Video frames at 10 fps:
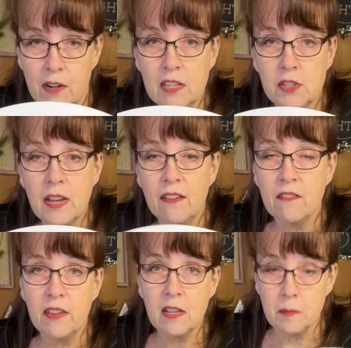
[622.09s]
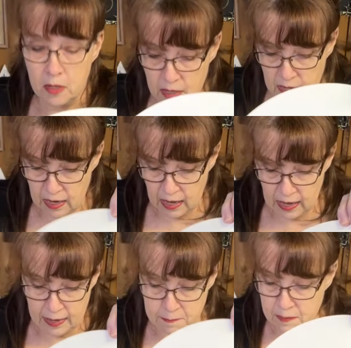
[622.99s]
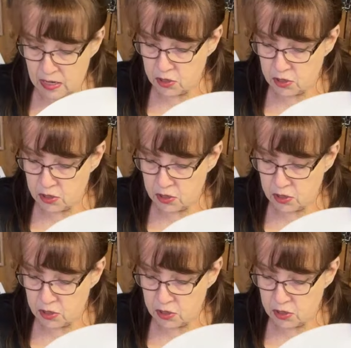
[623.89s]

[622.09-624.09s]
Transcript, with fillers: You don't have to use a Cricut. You can just